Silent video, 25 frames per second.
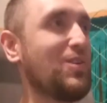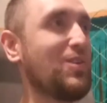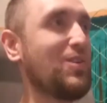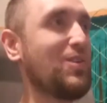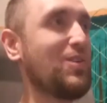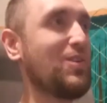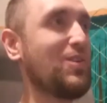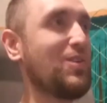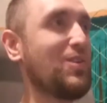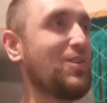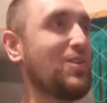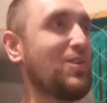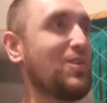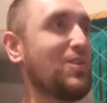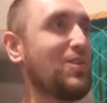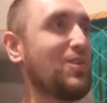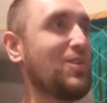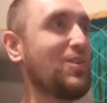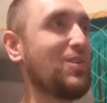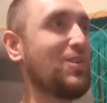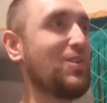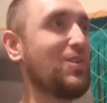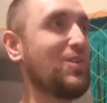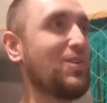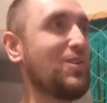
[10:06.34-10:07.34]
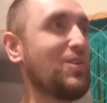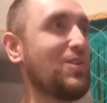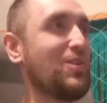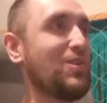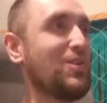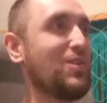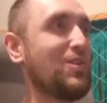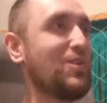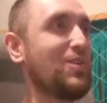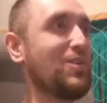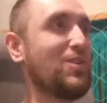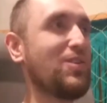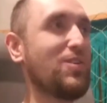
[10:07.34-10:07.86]
We get it,
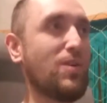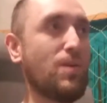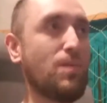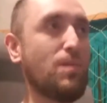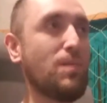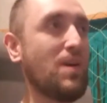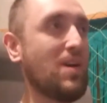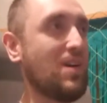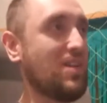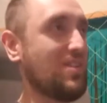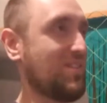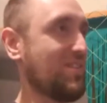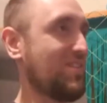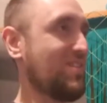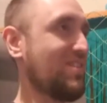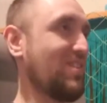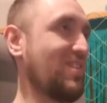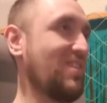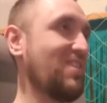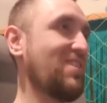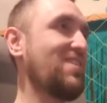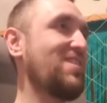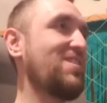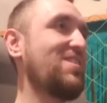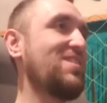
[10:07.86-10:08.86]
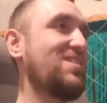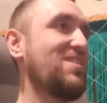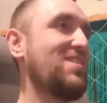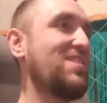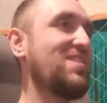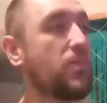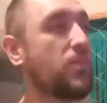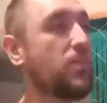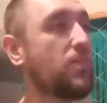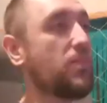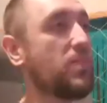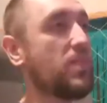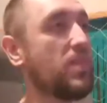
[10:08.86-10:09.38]
Wardlow. You're a monster.
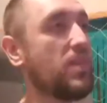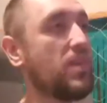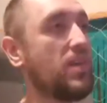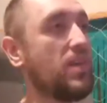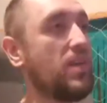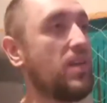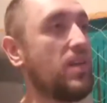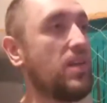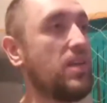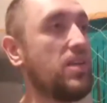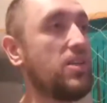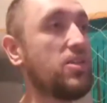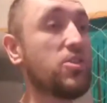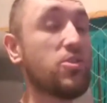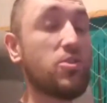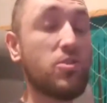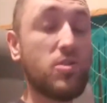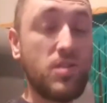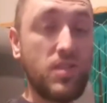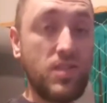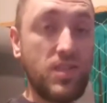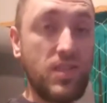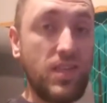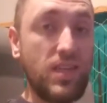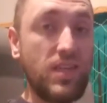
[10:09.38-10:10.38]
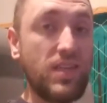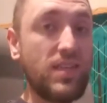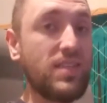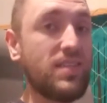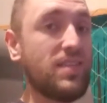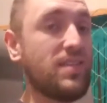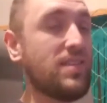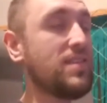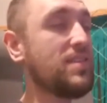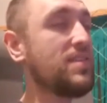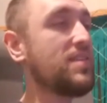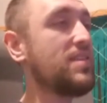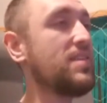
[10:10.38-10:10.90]

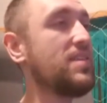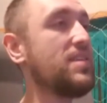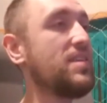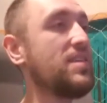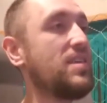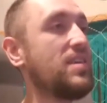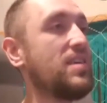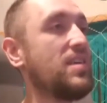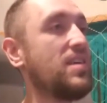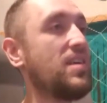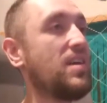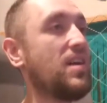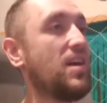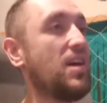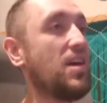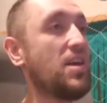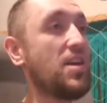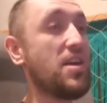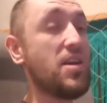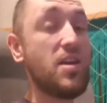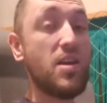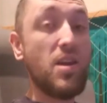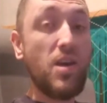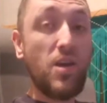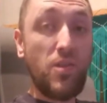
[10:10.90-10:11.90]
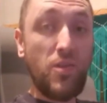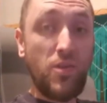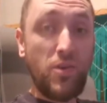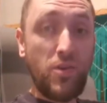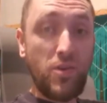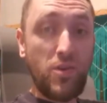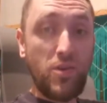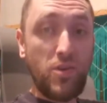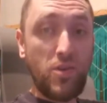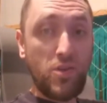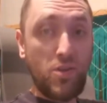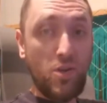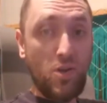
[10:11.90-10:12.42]
Interesting.
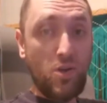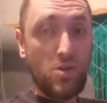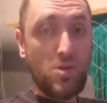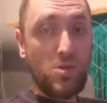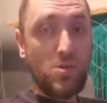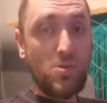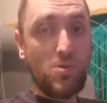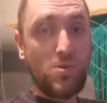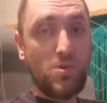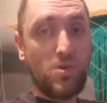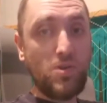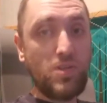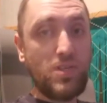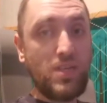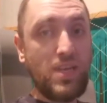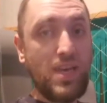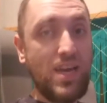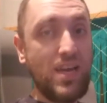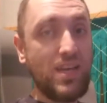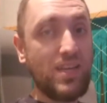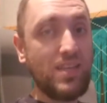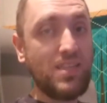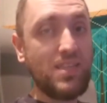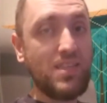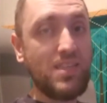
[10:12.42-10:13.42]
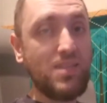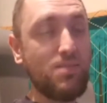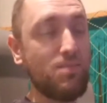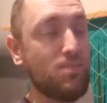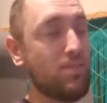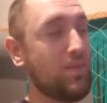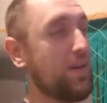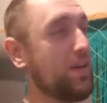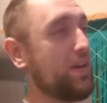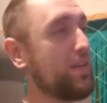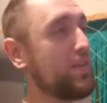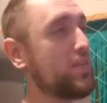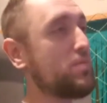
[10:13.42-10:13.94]
Another Dark Order tag
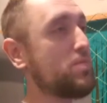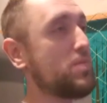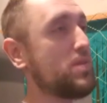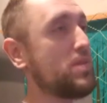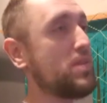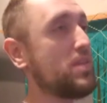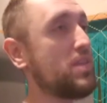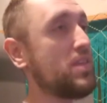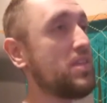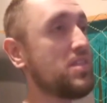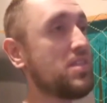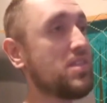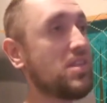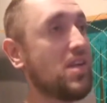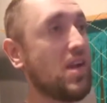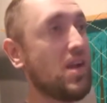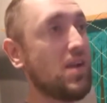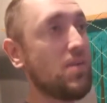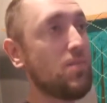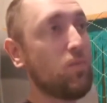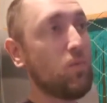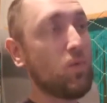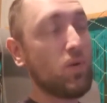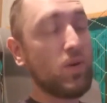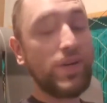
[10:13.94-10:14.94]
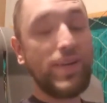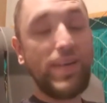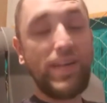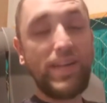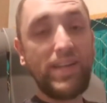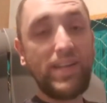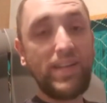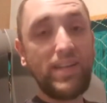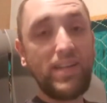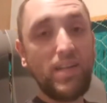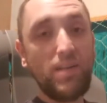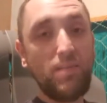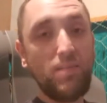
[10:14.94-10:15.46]
team match, but this time we're
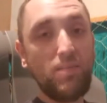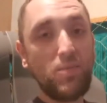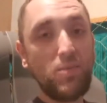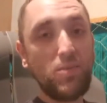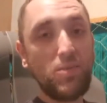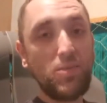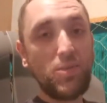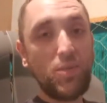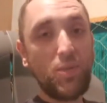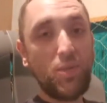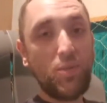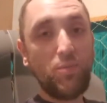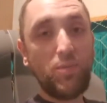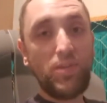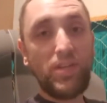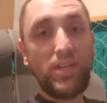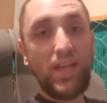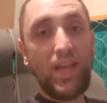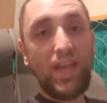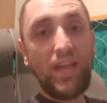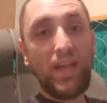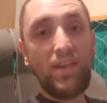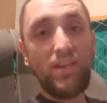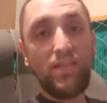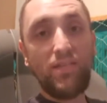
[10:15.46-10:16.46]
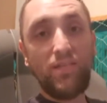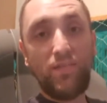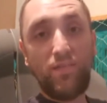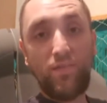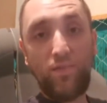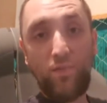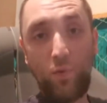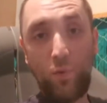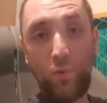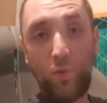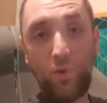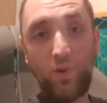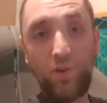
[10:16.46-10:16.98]
getting numbers 3 and
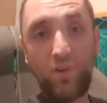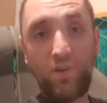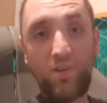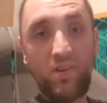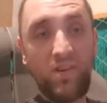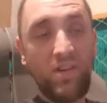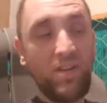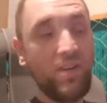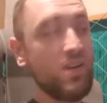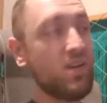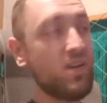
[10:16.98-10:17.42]
4